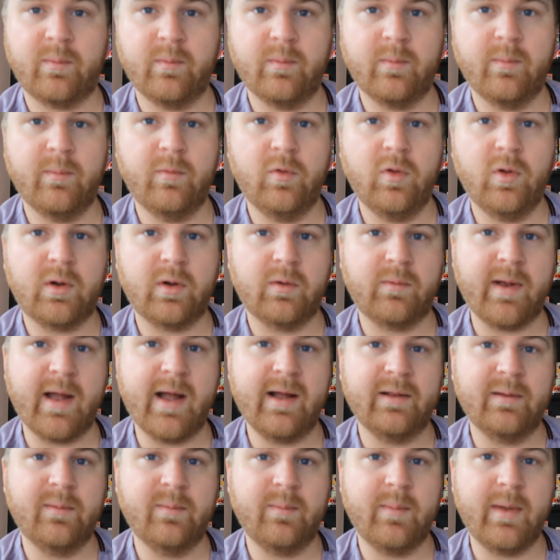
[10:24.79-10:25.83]
look
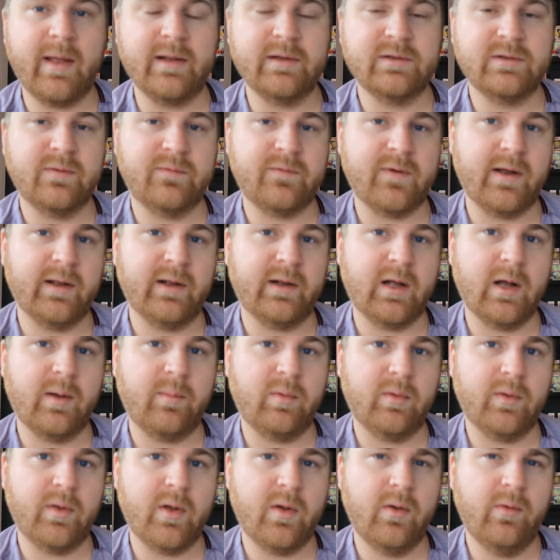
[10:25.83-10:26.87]
around and manage to find a
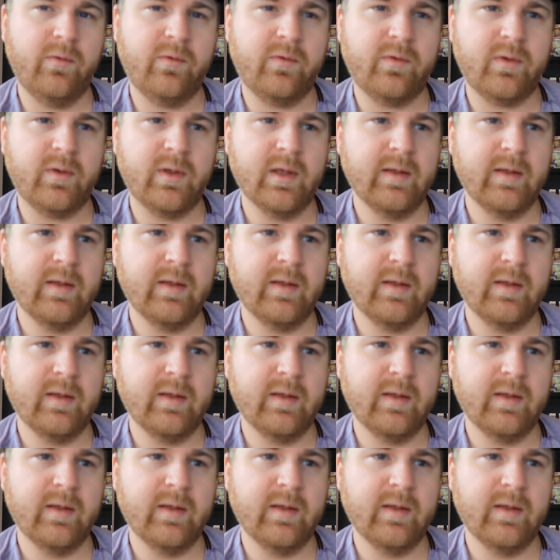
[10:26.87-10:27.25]
couple of those,